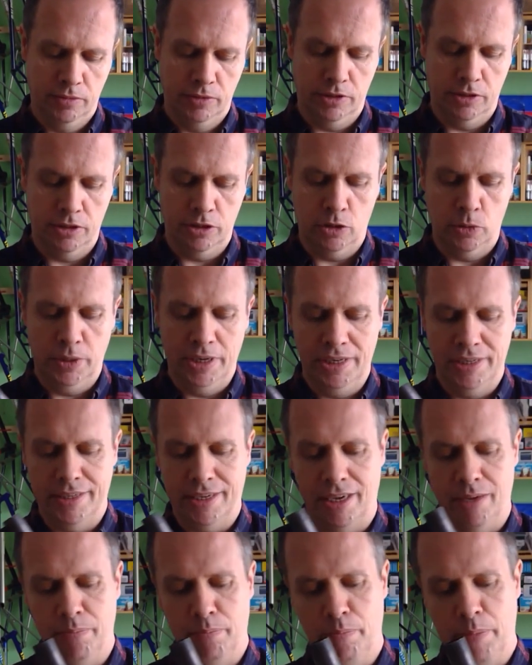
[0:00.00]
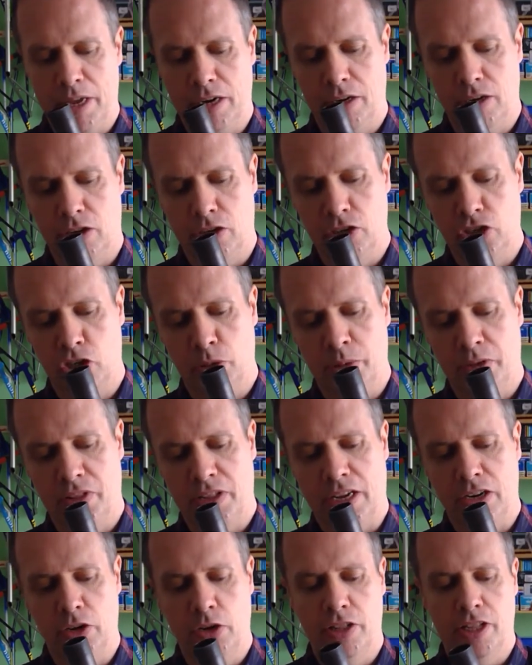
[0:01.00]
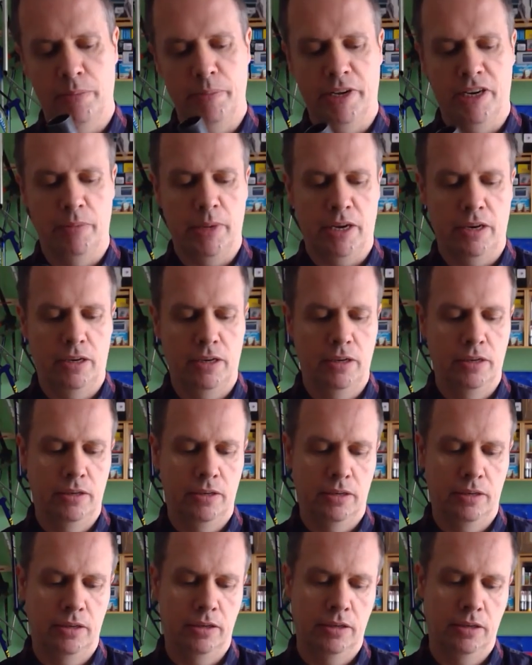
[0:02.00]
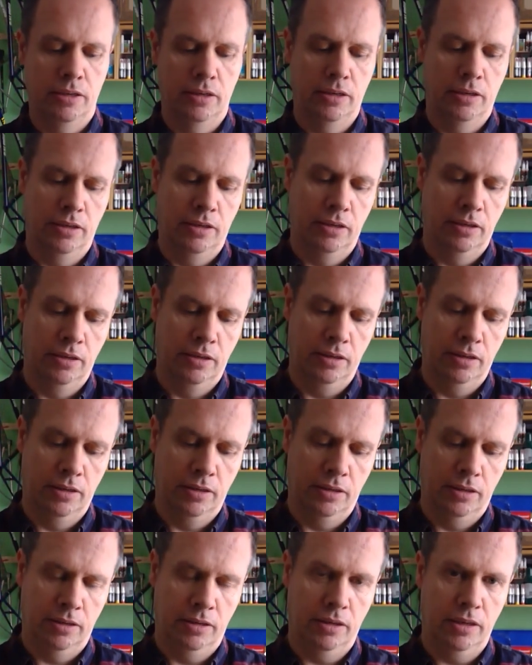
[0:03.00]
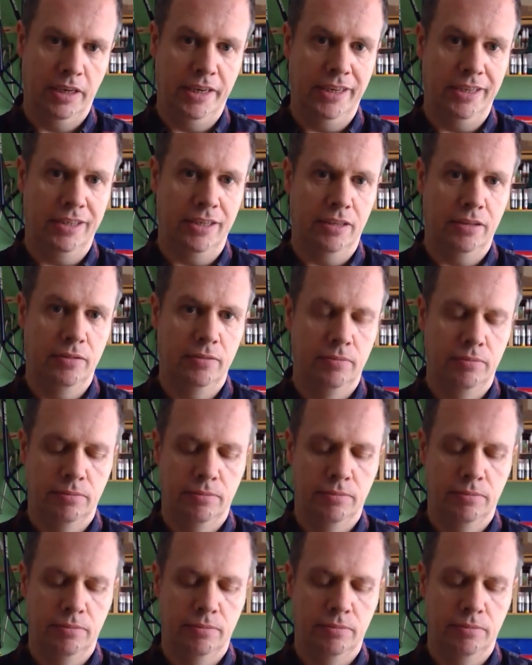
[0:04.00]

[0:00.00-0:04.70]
to squeeze that metal on top of that other bit of metal easier.